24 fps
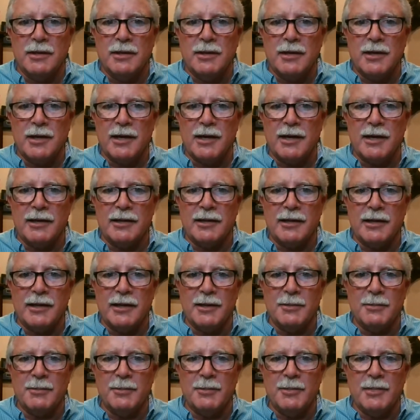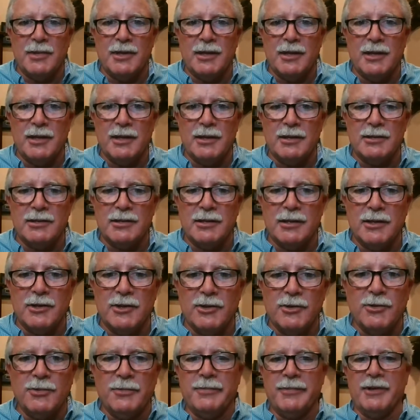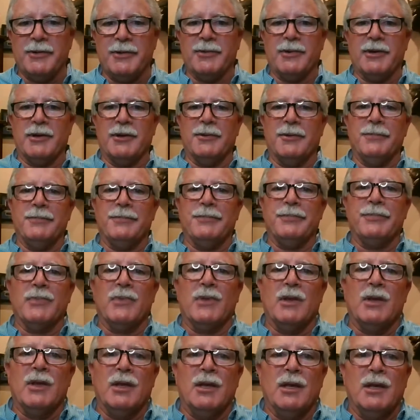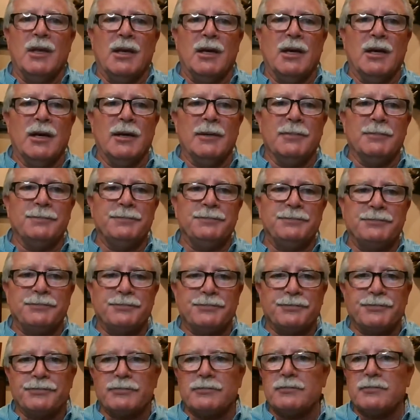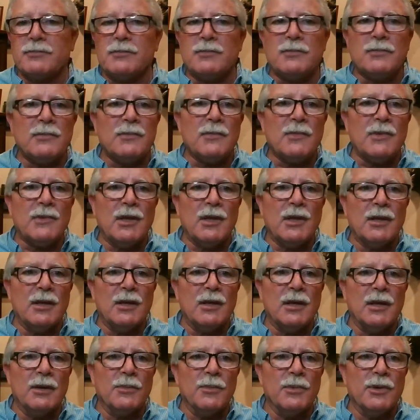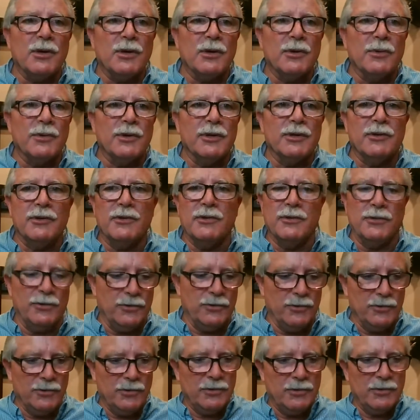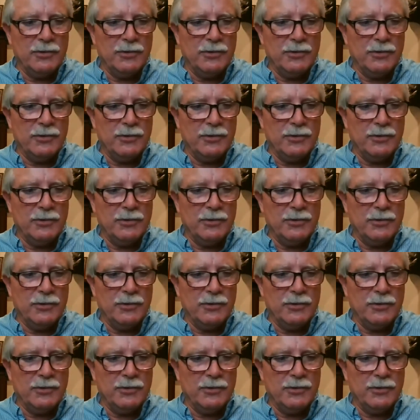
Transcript: highlight me instead of you there we go um, and we are going to